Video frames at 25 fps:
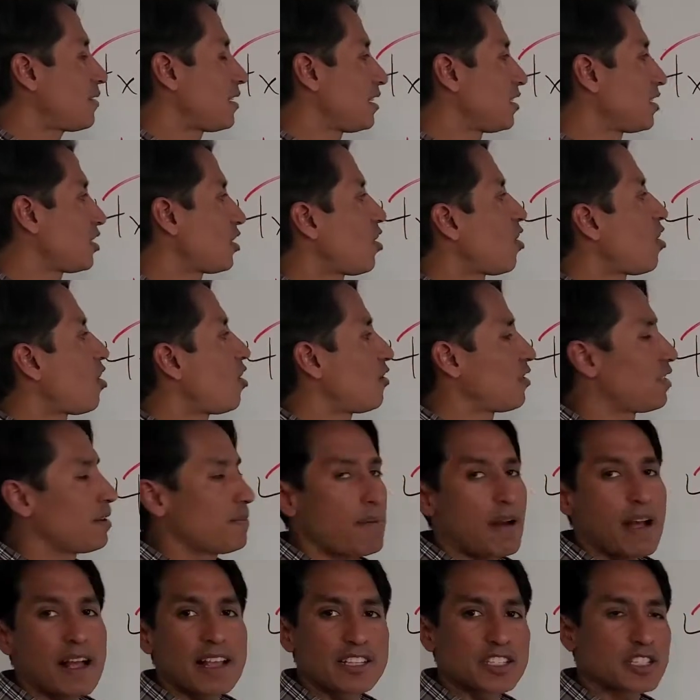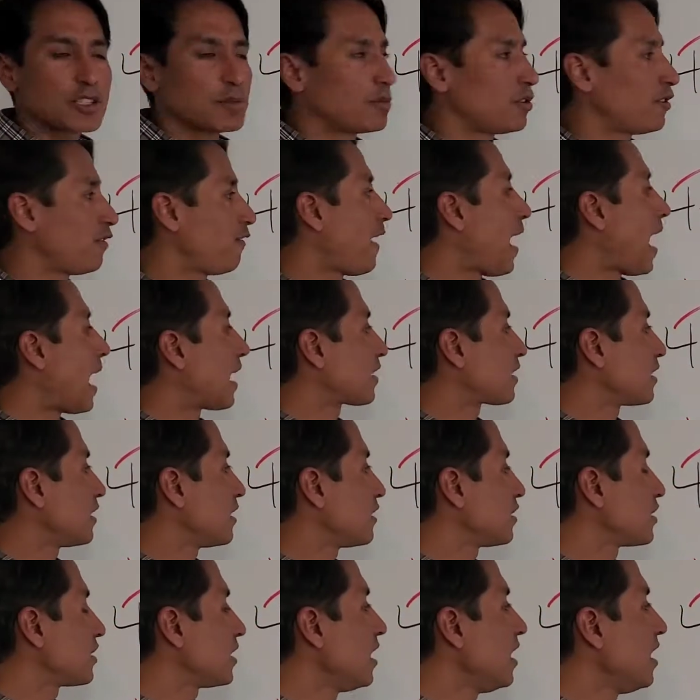into all the possible
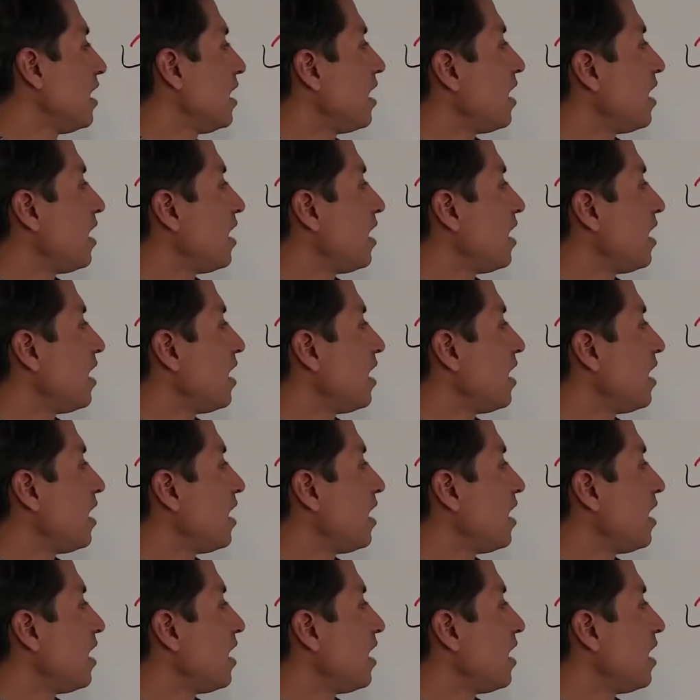factors,